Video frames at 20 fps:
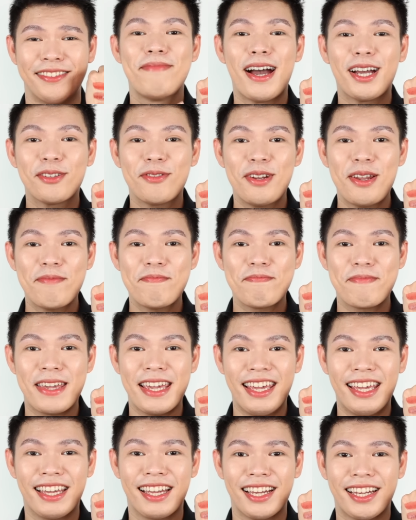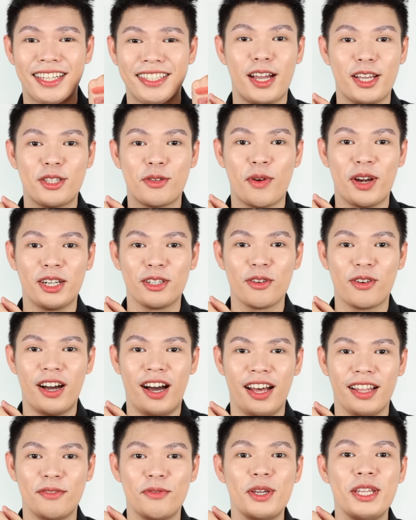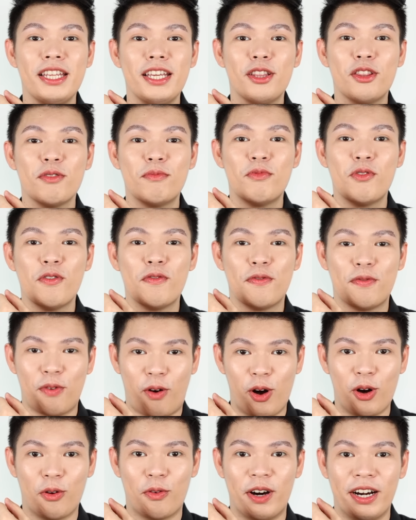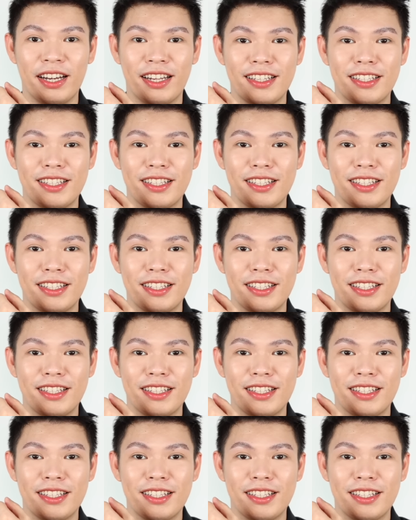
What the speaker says: Bakit walang pink? I swear to God, we need to move forward.